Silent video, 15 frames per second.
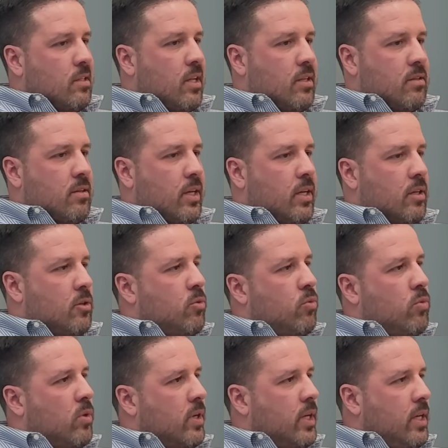that's like a
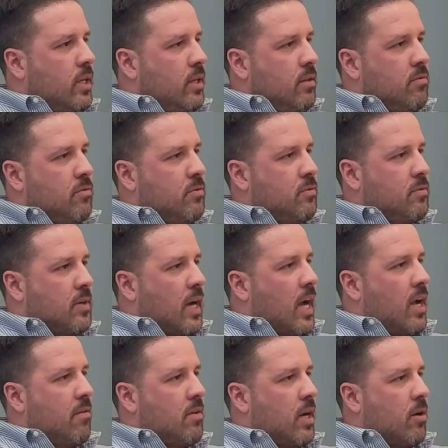
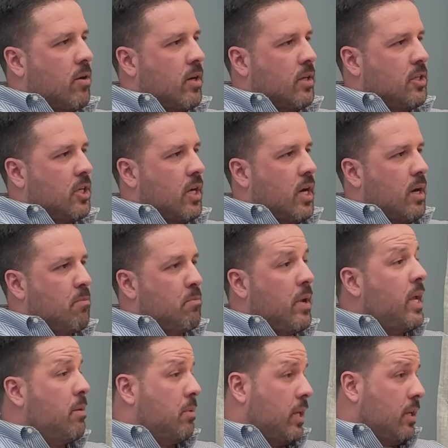25-hour job,
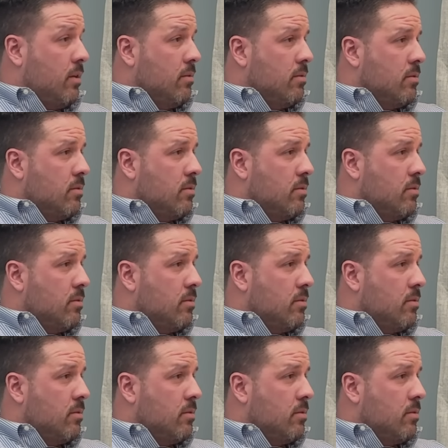maybe.